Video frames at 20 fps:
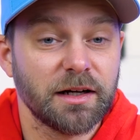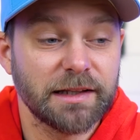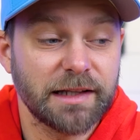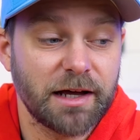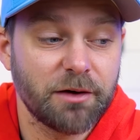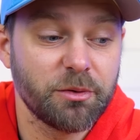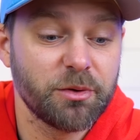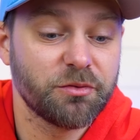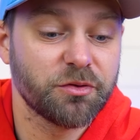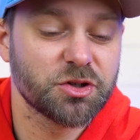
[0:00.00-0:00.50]

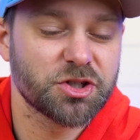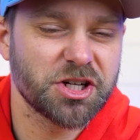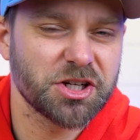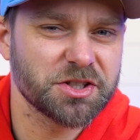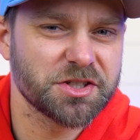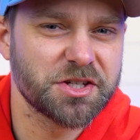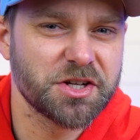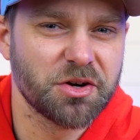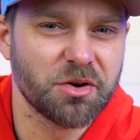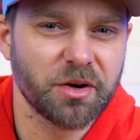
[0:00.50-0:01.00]
allowing for
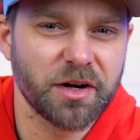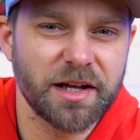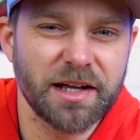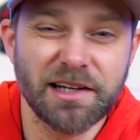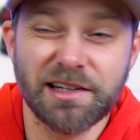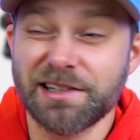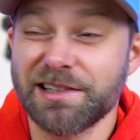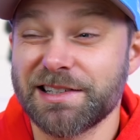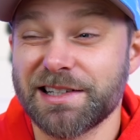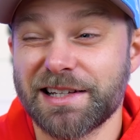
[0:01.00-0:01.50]
Chelsea
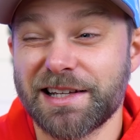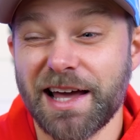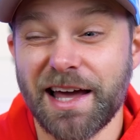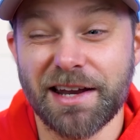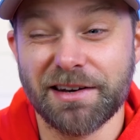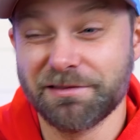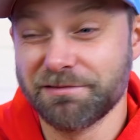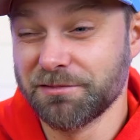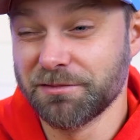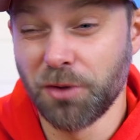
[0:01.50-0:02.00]
Green to
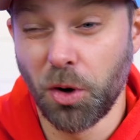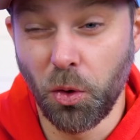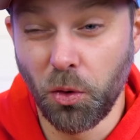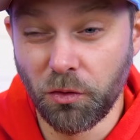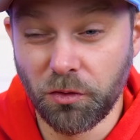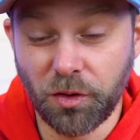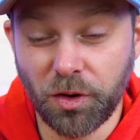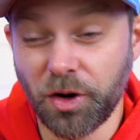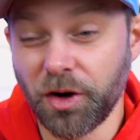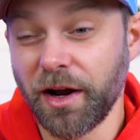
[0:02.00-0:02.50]
get
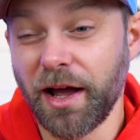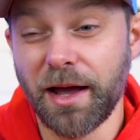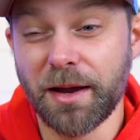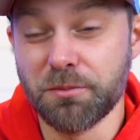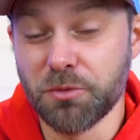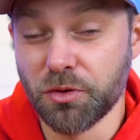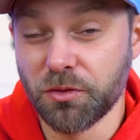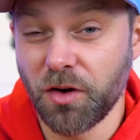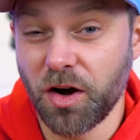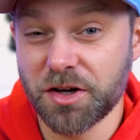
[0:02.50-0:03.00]
over and
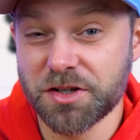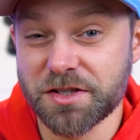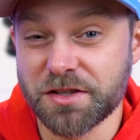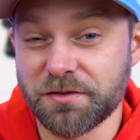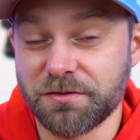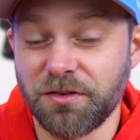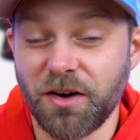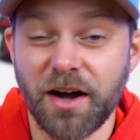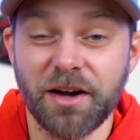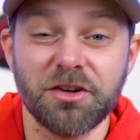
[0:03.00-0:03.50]
move on to the
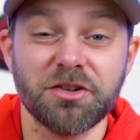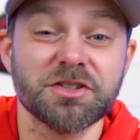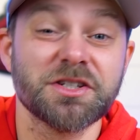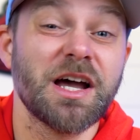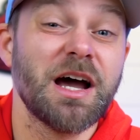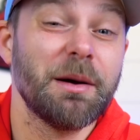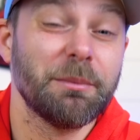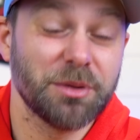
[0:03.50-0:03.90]
finals.